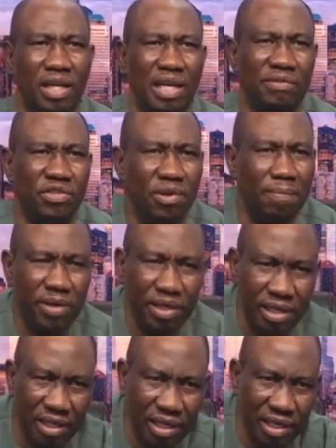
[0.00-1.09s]
If
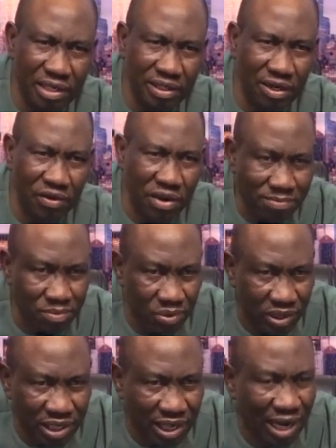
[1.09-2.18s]
somebody is a rebel
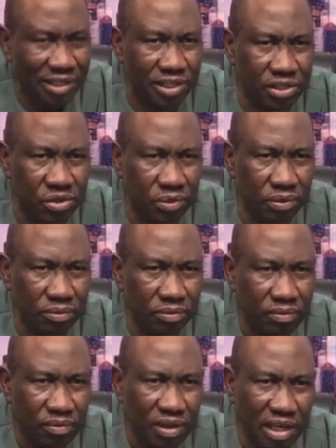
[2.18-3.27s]
in attitude,
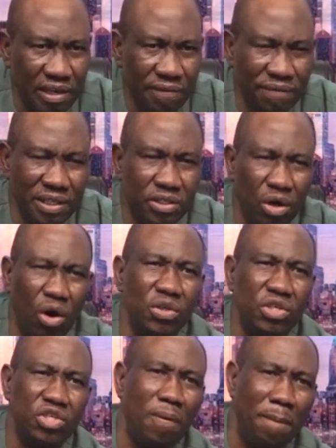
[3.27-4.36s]
if he's
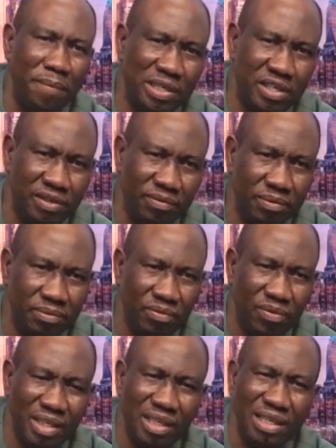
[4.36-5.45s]
unsubmissive,
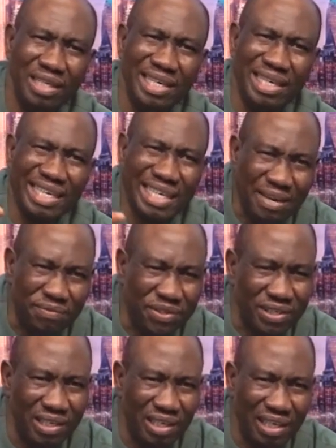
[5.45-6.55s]
the
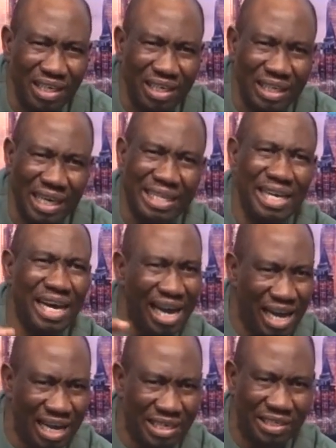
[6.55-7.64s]
gifts that he
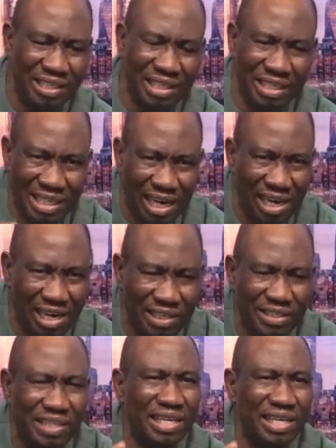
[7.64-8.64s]
has, the talents that